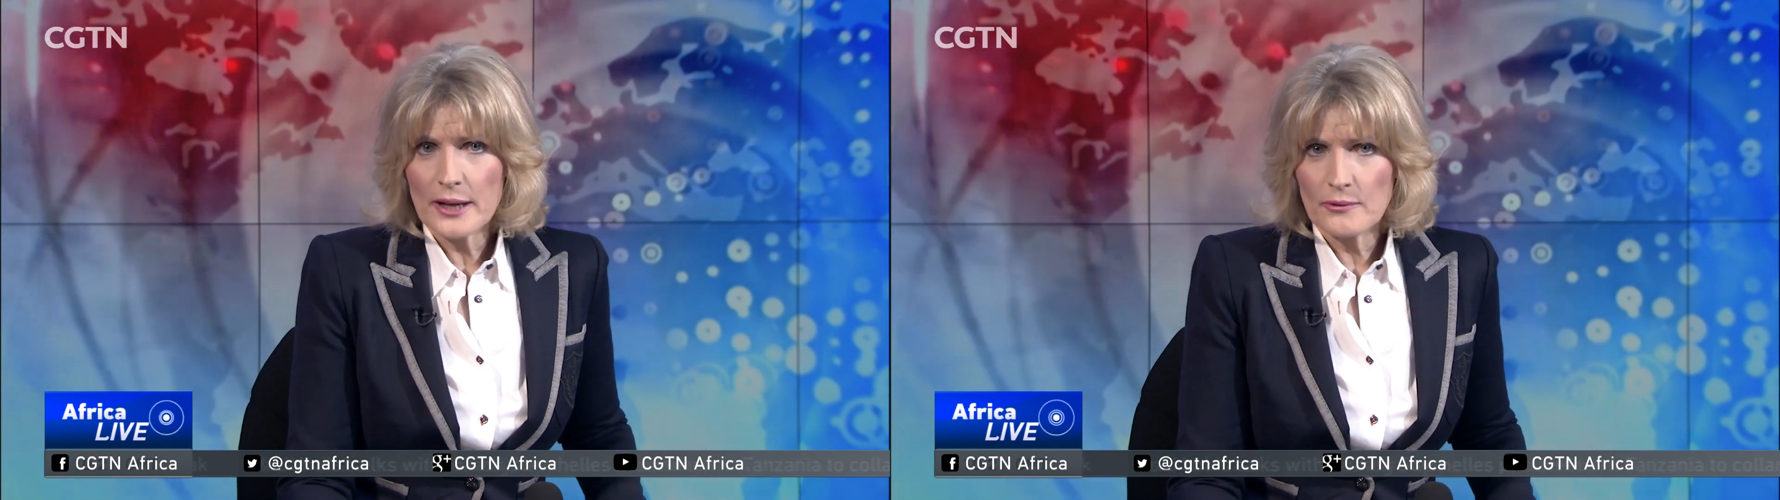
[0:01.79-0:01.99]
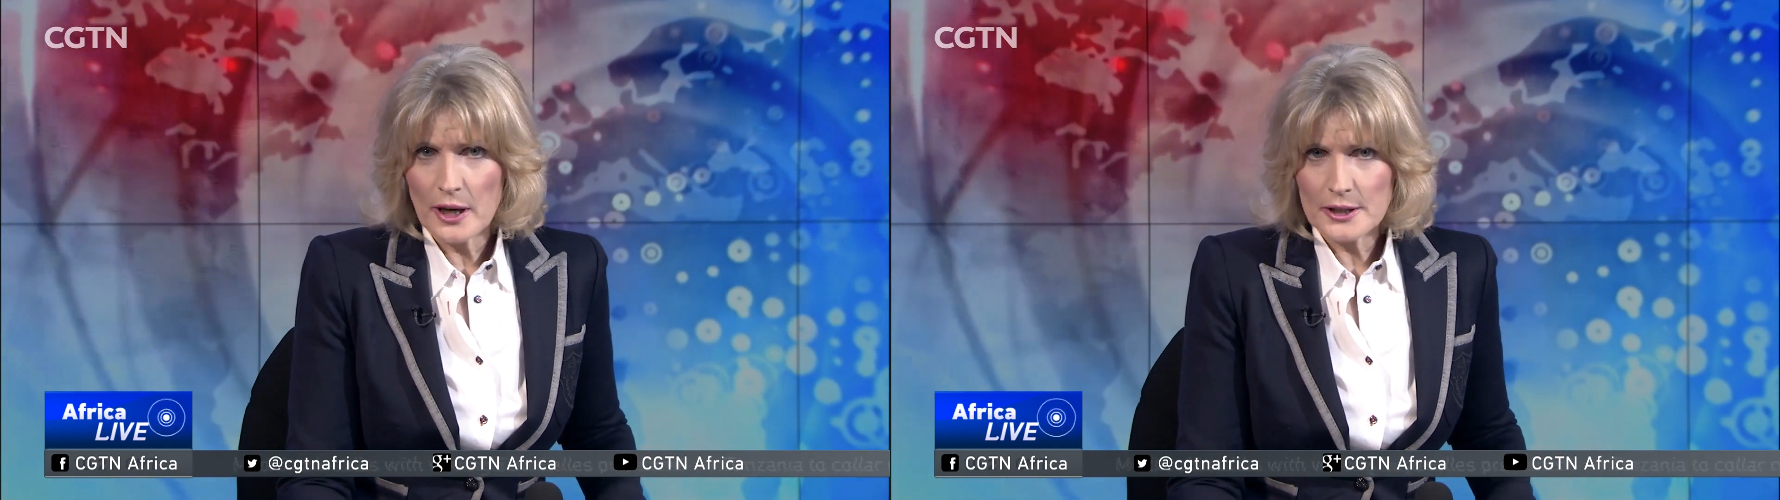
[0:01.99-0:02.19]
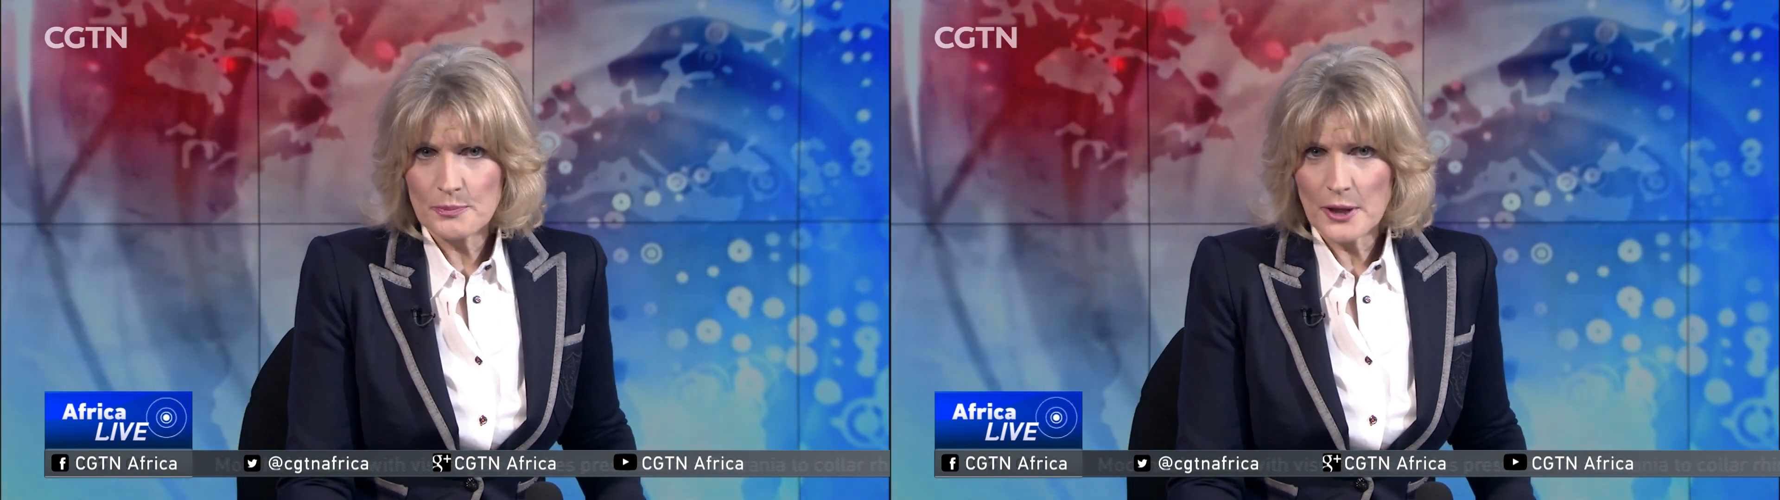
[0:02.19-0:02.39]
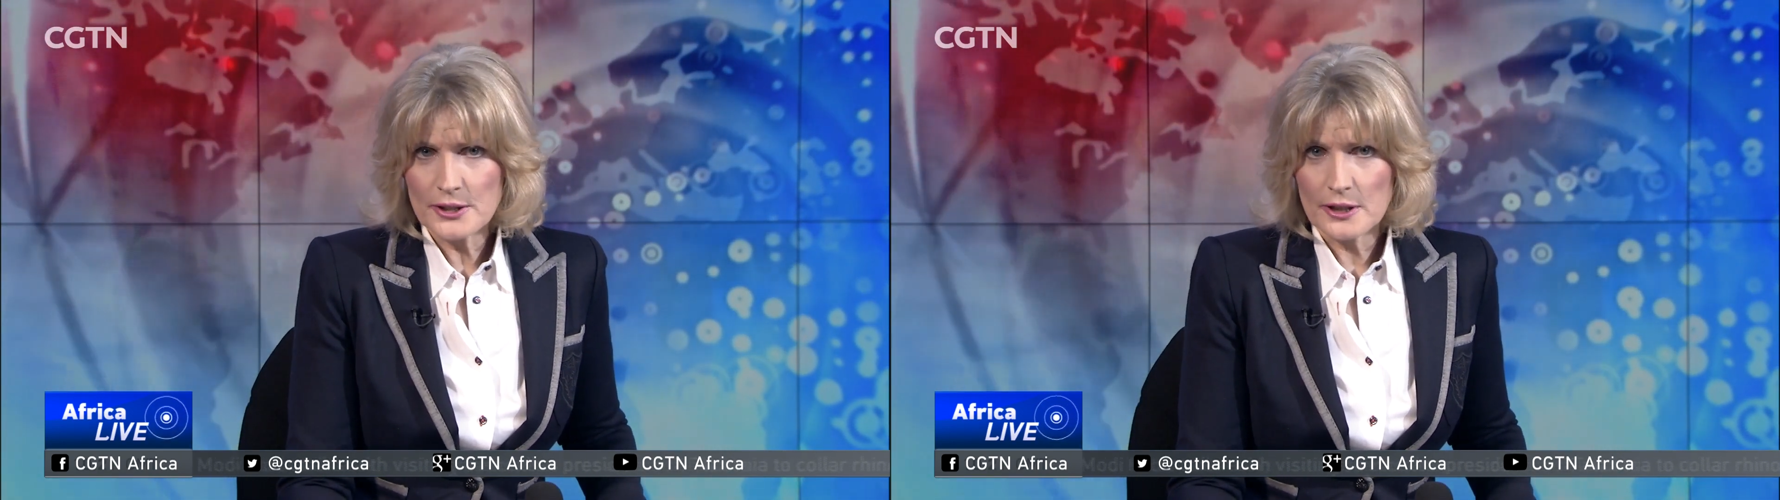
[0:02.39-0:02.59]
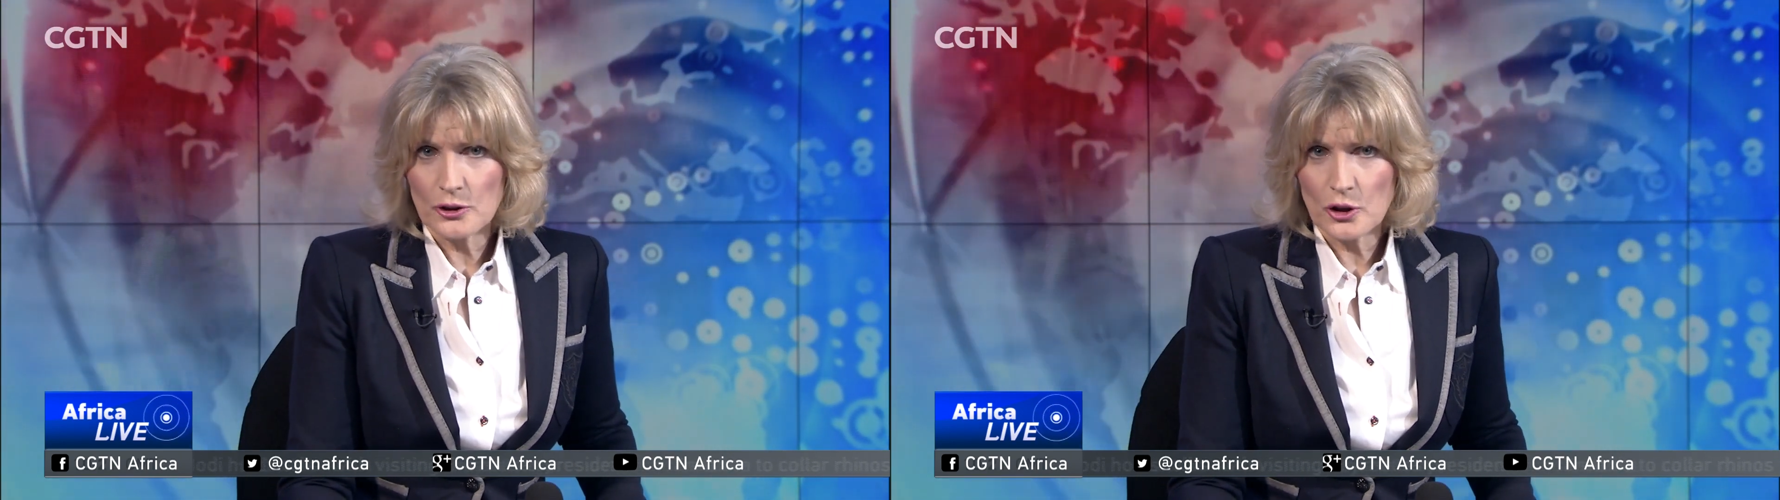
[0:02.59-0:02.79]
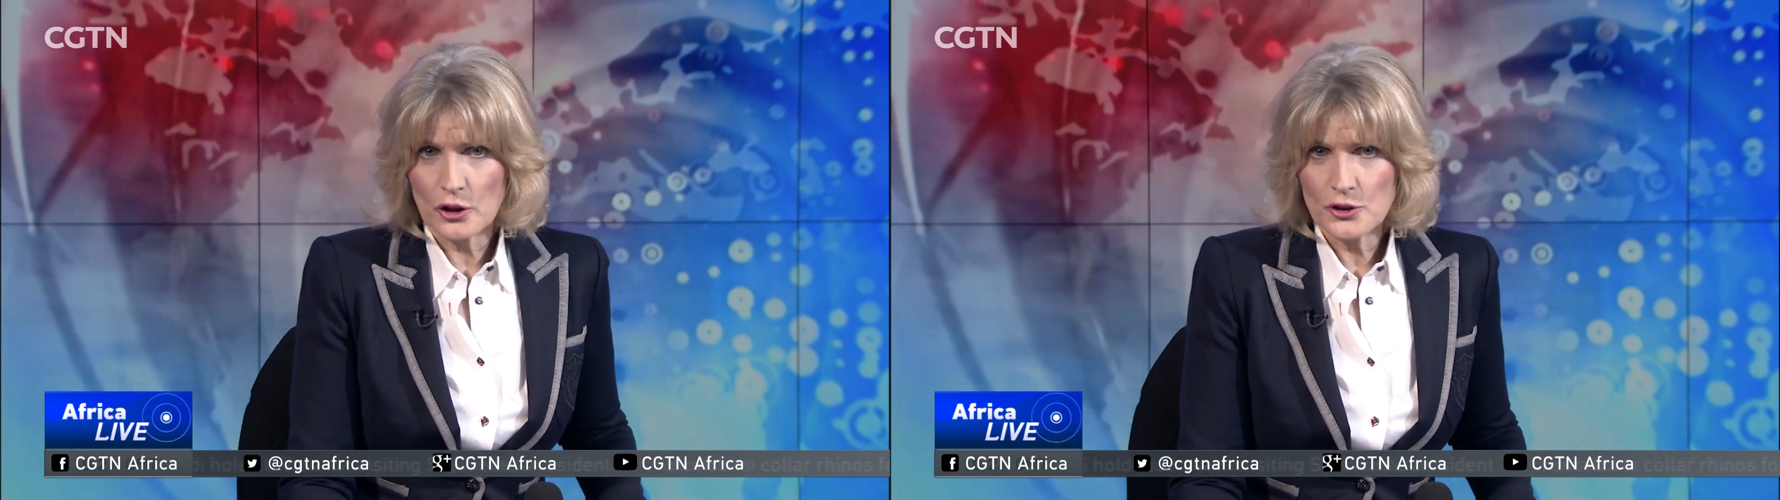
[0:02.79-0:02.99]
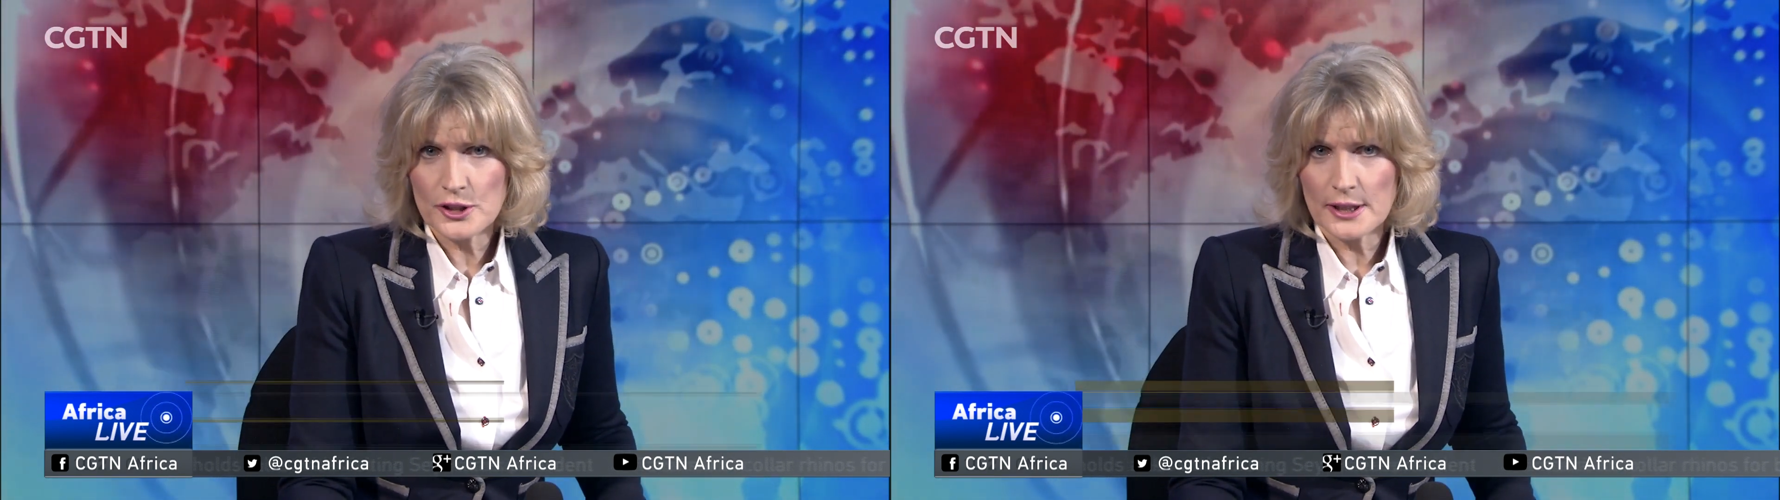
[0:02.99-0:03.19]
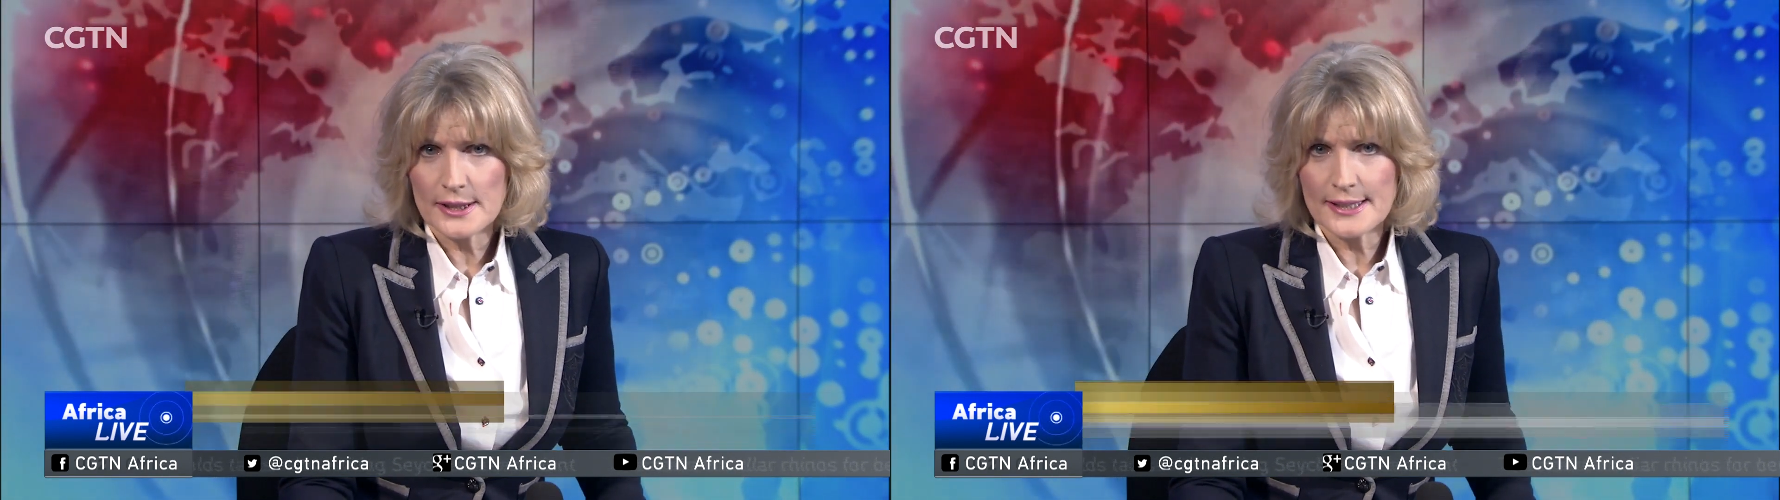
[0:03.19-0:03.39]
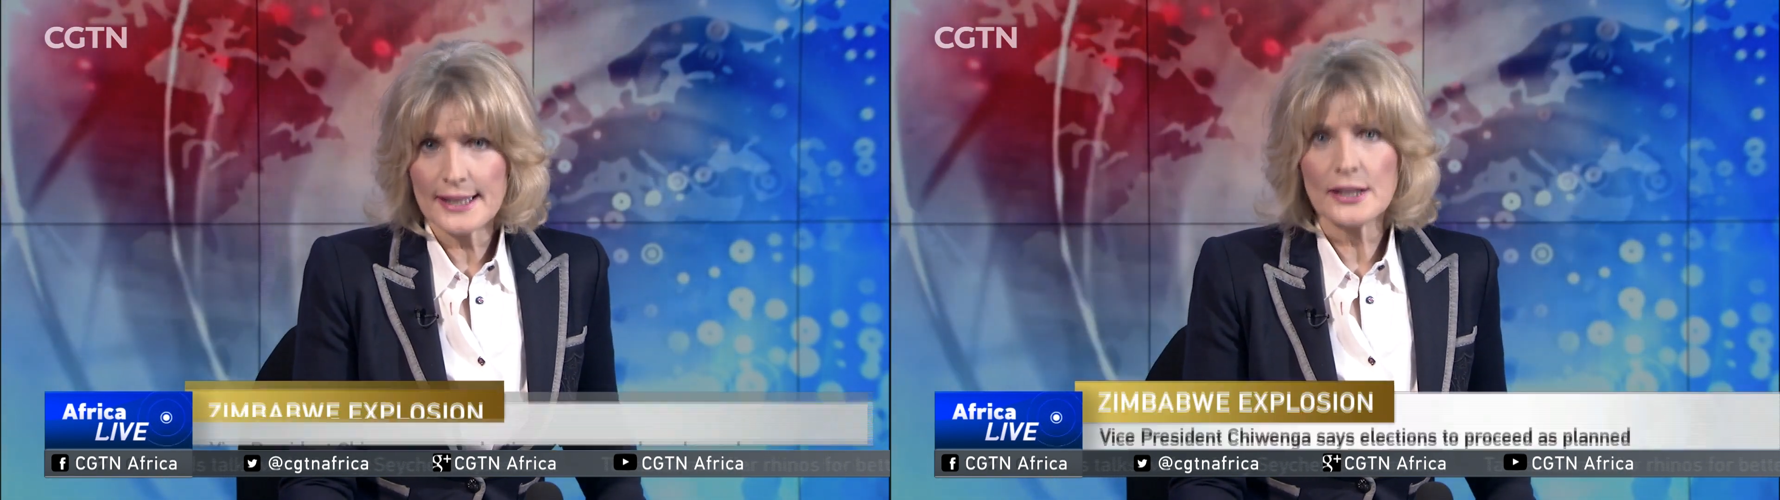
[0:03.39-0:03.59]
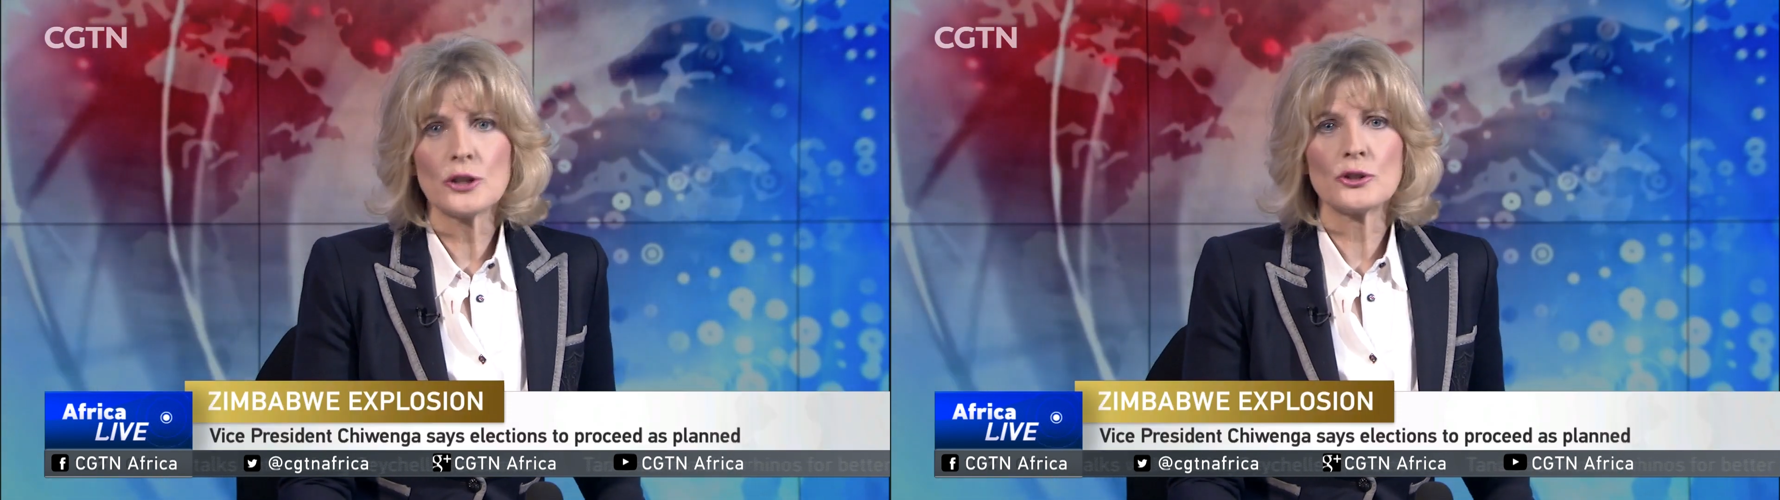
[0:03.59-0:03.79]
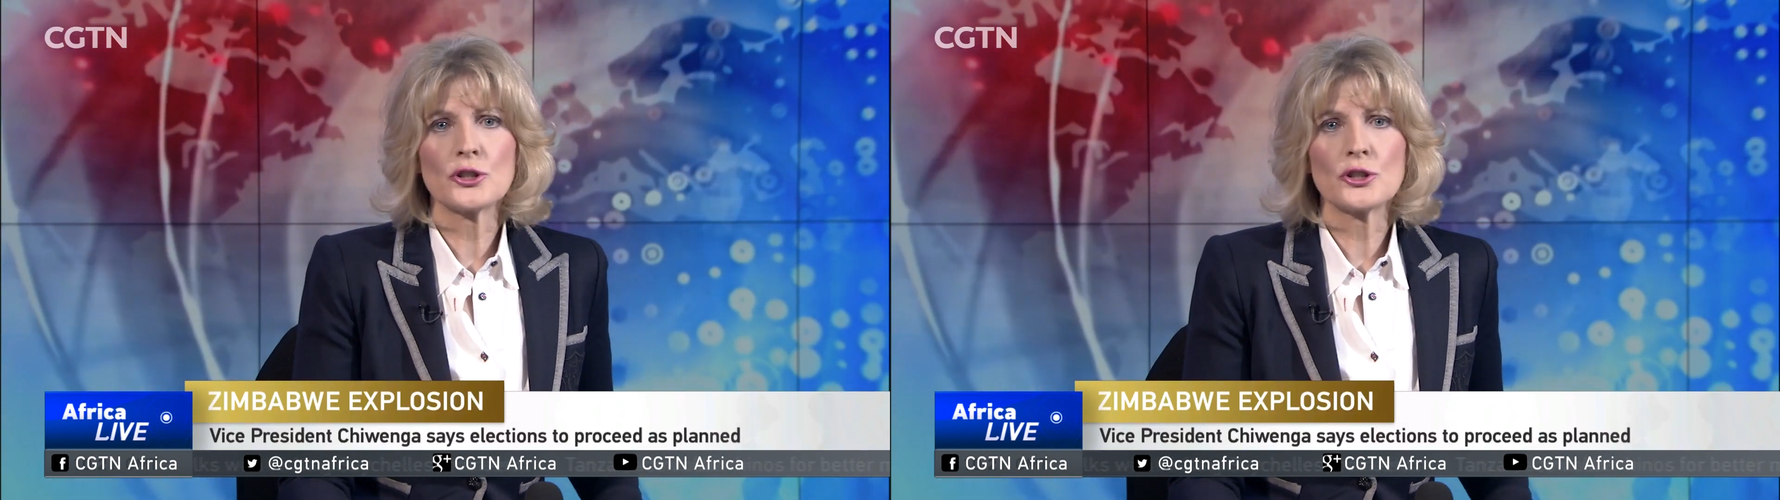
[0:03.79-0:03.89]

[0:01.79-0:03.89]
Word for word: Vice President Constantino